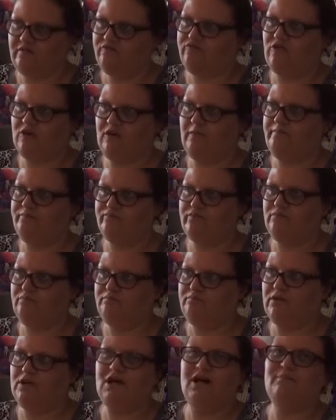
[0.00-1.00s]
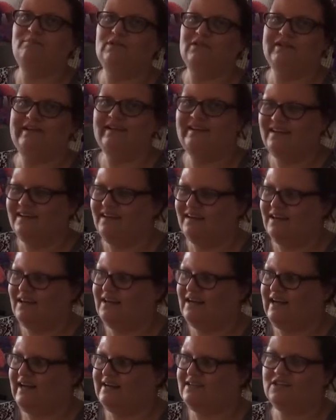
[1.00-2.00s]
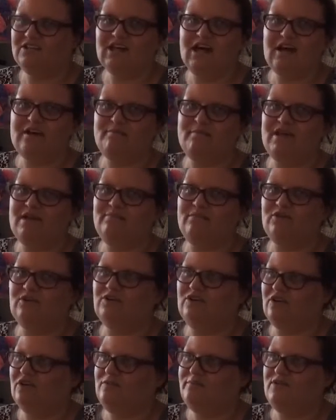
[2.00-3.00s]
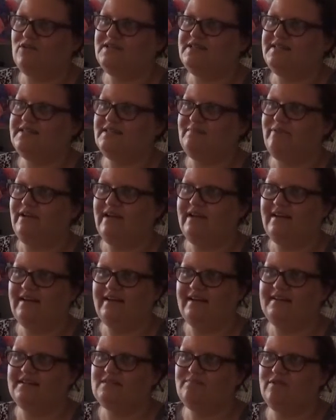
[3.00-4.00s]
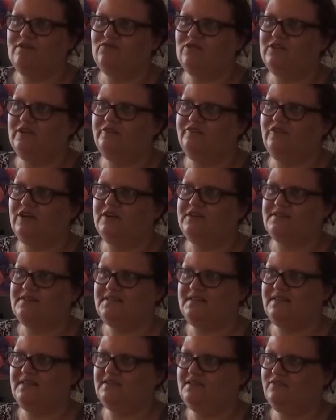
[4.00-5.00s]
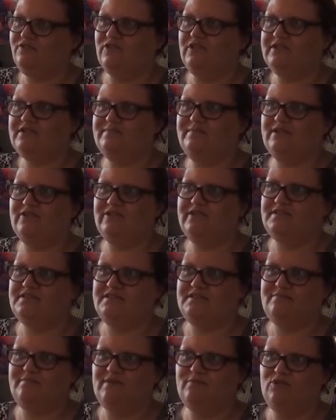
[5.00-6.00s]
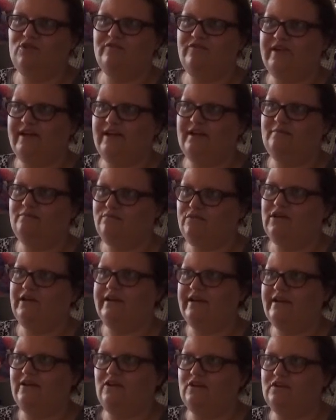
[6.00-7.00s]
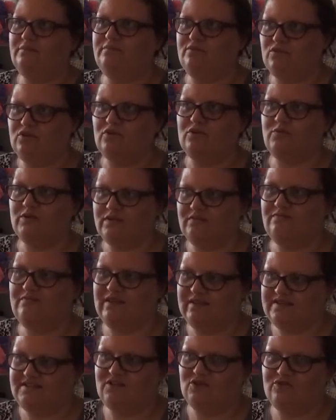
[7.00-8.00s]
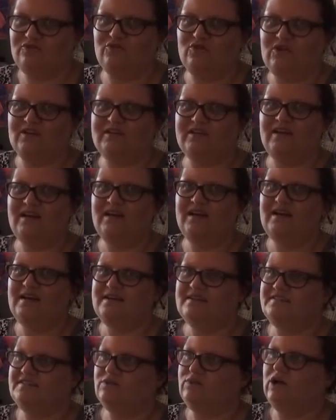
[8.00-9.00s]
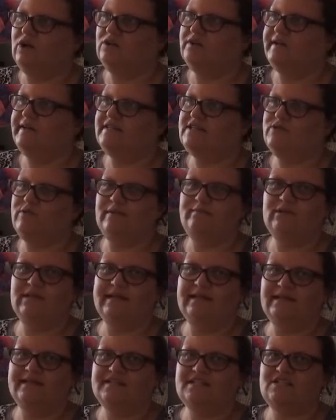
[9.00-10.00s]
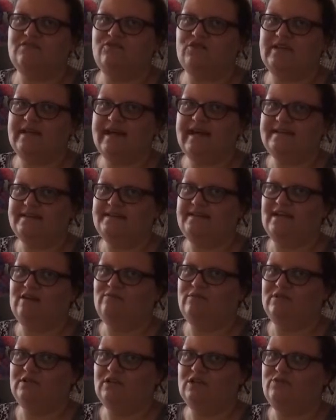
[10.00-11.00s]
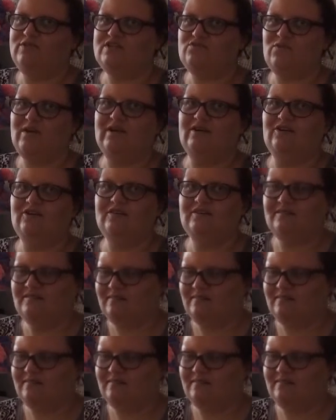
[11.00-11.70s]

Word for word: from Bookopoly. And a lot of people are participating, and it's been really fun to see the different experiences people have had playing on the board and so forth. So I'll link to a playlist for that down below as well.